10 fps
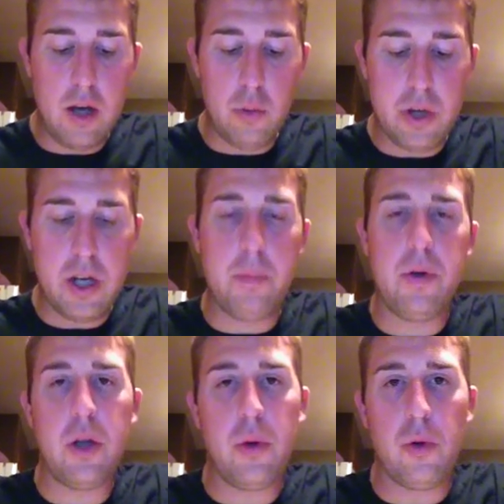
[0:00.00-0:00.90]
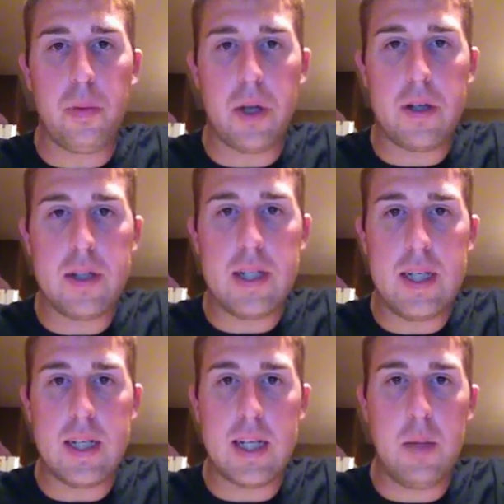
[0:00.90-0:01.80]
reading ability grouping,
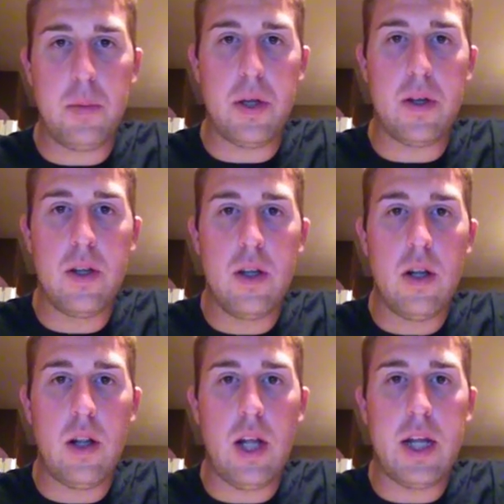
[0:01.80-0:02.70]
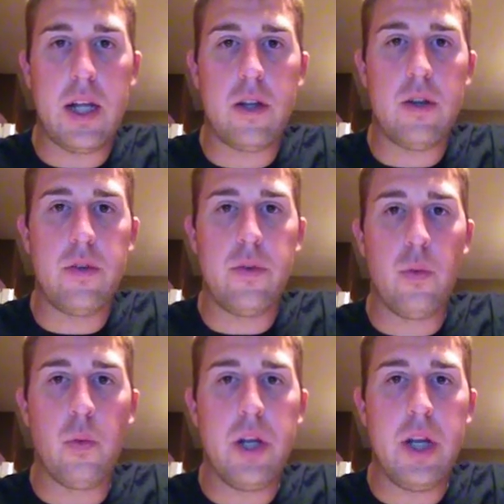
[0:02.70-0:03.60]
keeping like
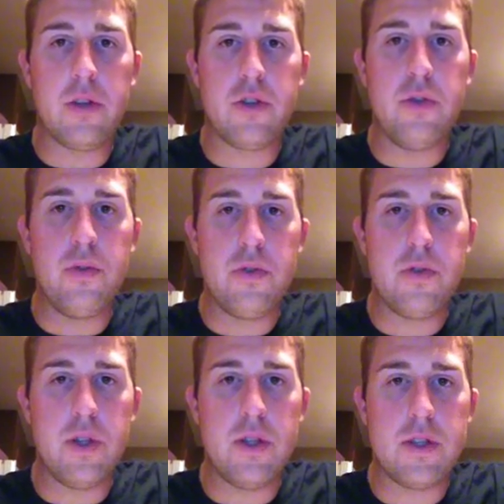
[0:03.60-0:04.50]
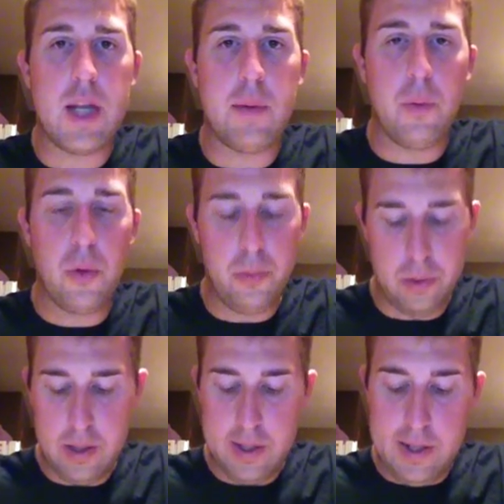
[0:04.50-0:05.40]
reading students in the same group.
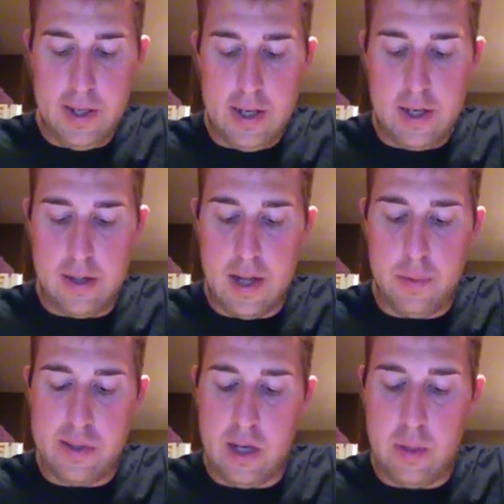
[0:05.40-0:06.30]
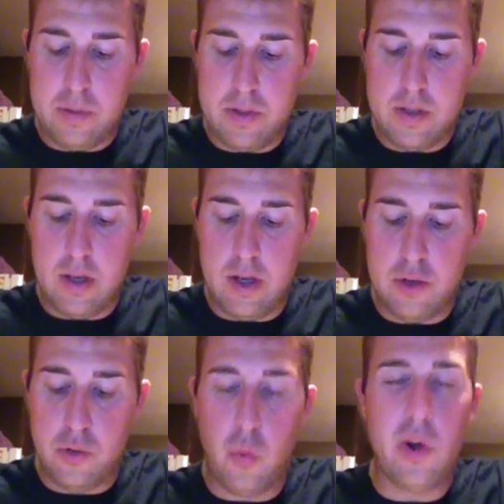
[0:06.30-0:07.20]
That was up
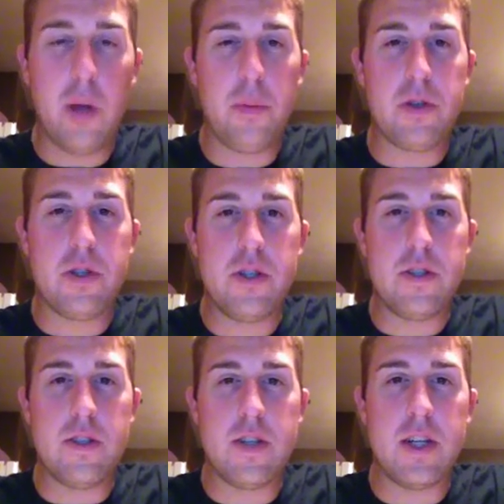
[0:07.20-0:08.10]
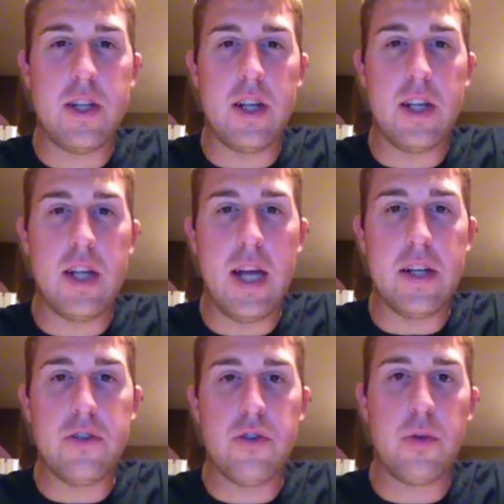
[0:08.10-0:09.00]
28% since
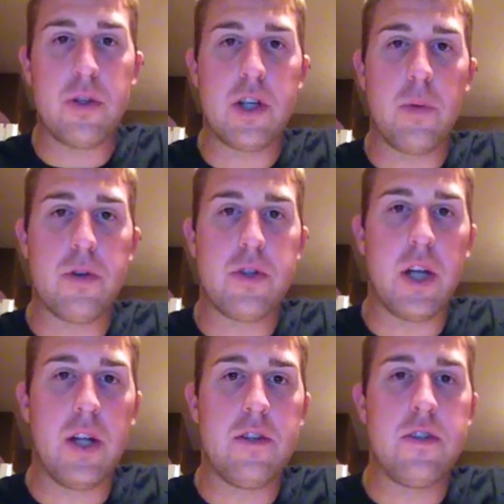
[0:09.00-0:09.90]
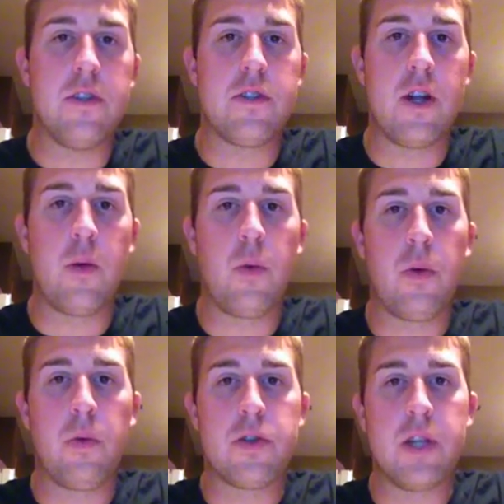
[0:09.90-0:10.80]
1998. So once again, we're seeing an instance there where
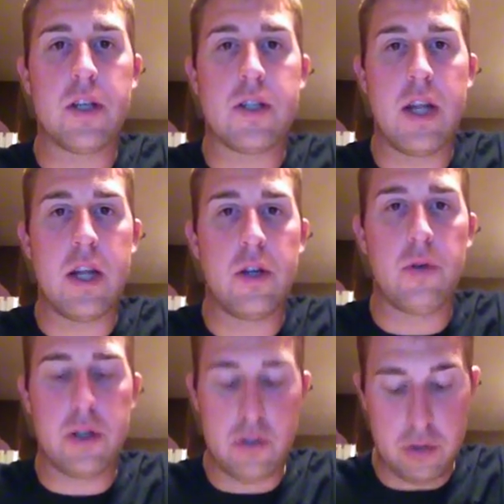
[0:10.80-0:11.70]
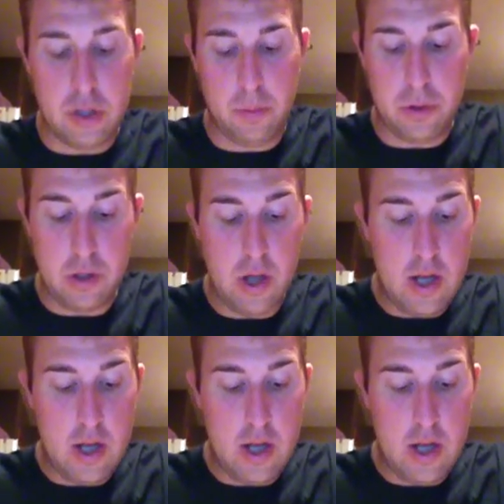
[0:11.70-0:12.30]
we're seeing a steady increase in those numbers.